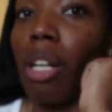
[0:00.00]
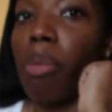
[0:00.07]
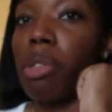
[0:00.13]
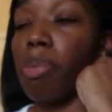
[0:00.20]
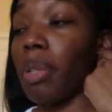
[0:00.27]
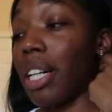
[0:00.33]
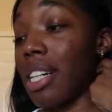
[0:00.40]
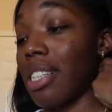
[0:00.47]
it up
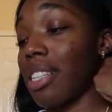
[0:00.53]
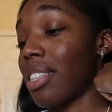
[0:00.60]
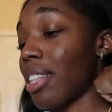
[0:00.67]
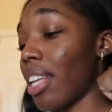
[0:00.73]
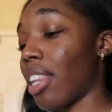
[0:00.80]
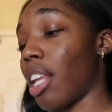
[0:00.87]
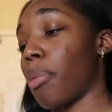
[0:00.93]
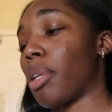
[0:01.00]
was because it
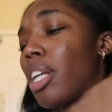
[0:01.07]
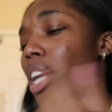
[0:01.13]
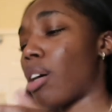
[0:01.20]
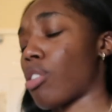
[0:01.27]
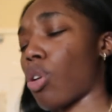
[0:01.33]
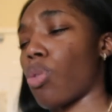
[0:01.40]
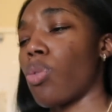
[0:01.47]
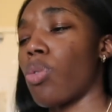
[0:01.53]
said lemon and I
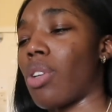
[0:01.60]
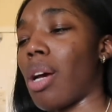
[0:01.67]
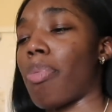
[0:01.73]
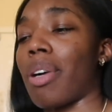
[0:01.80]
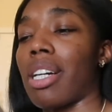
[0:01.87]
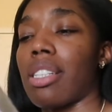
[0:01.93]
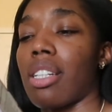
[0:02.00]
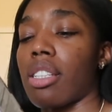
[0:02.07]
was like, ooh, that
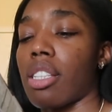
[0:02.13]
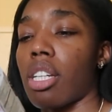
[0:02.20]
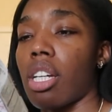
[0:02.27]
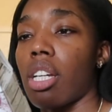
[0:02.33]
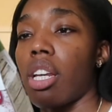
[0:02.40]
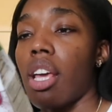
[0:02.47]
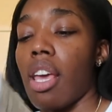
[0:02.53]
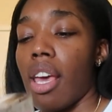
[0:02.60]
probably tastes
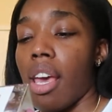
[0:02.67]
good.